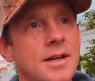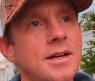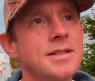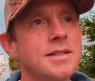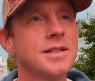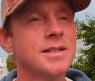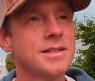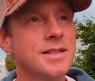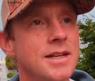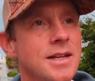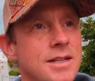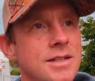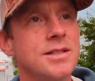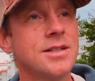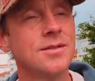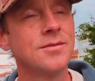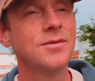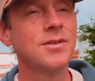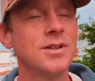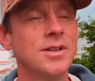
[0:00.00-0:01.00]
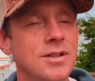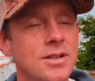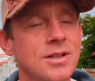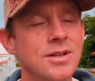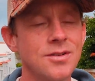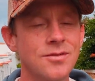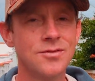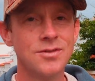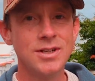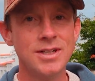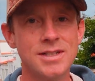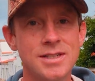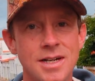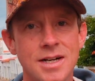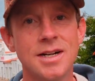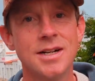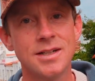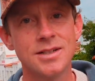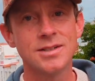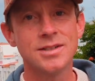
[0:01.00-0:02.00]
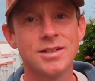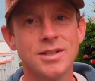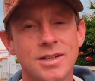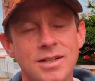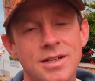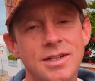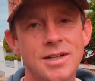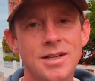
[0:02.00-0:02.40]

as I say, it's something that you can research.